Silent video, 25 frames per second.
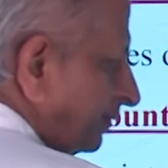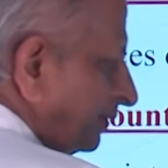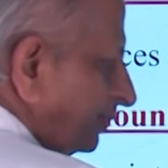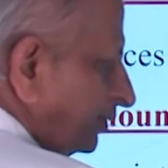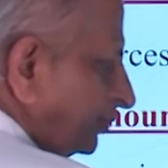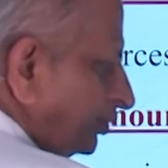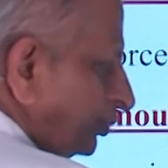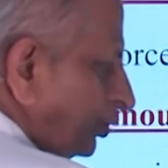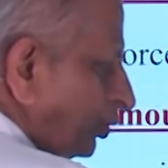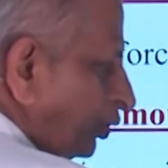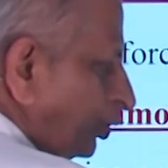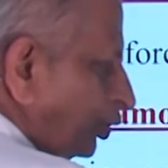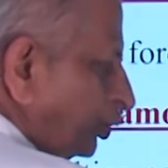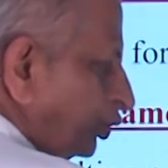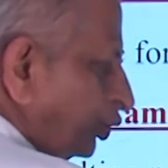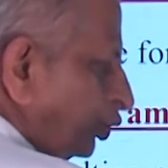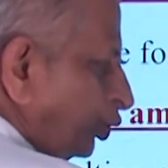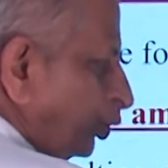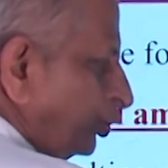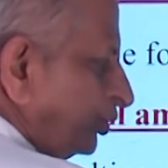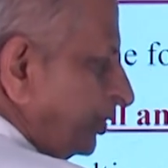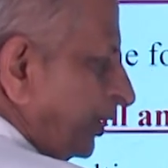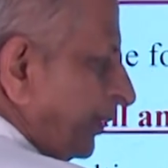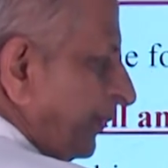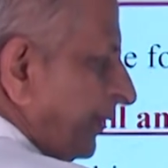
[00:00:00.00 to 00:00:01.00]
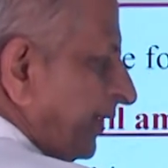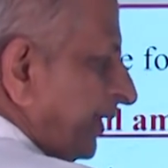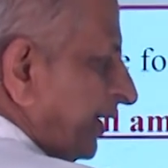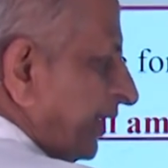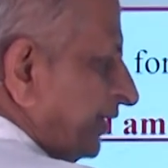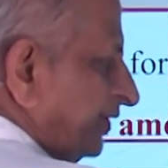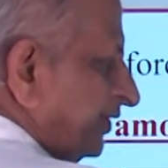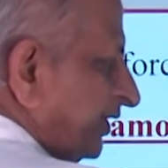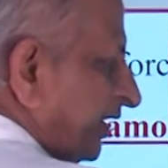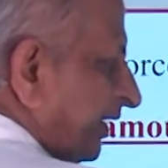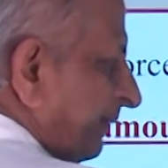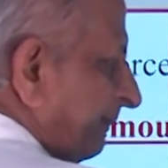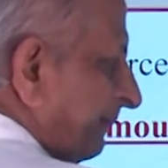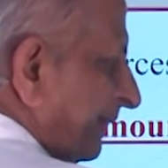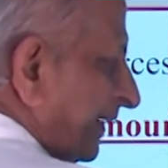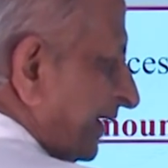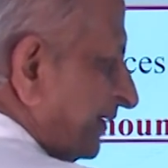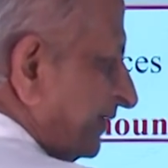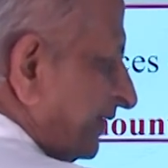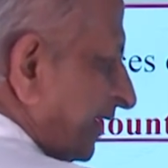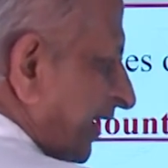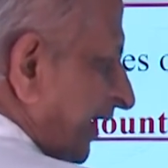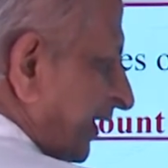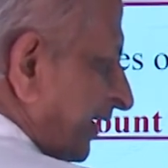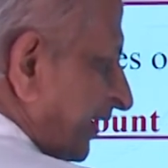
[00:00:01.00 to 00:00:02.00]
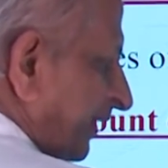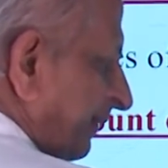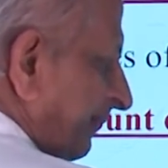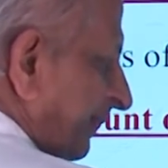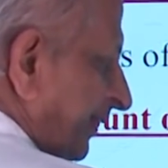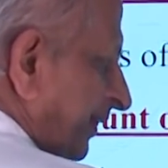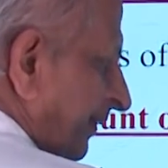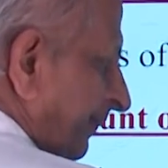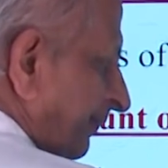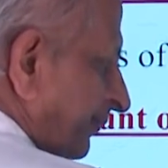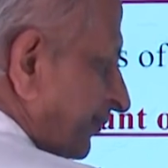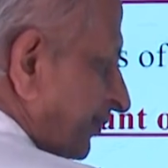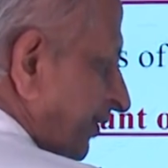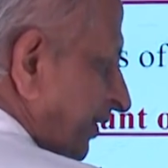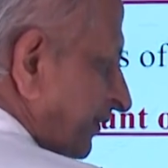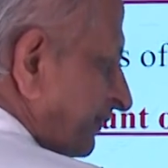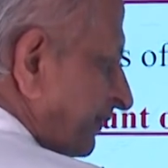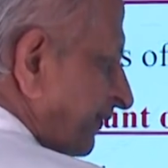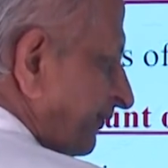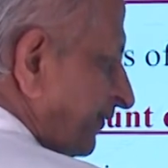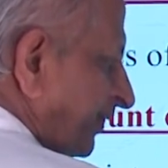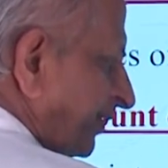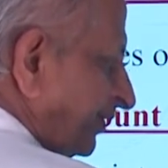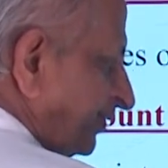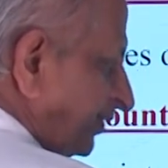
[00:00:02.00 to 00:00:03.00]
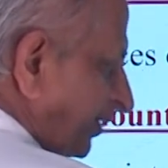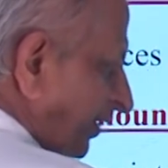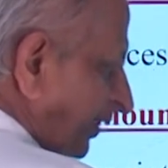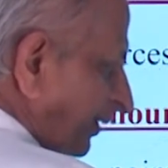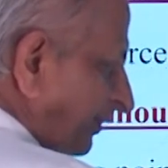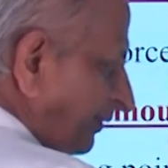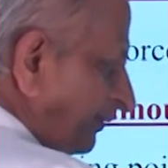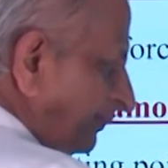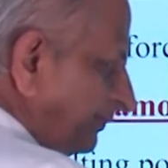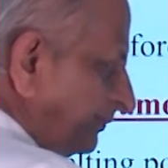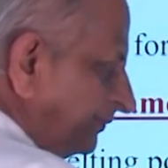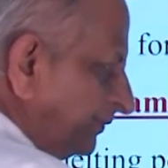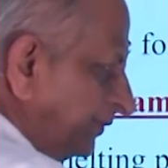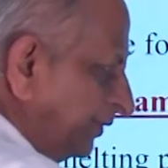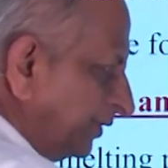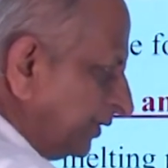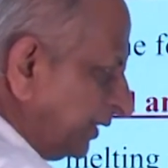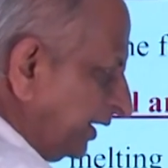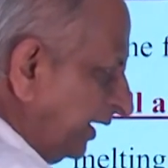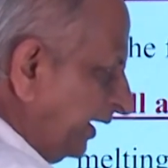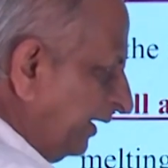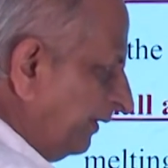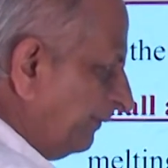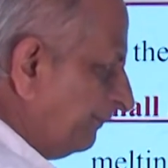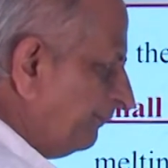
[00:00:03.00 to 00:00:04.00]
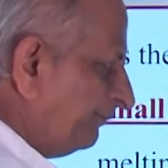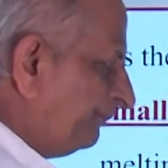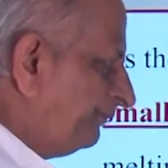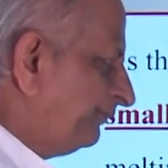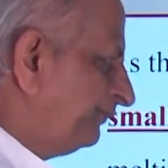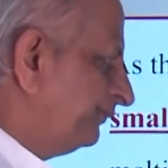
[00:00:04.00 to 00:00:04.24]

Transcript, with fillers: So 273 plus 80 becomes 353. Okay.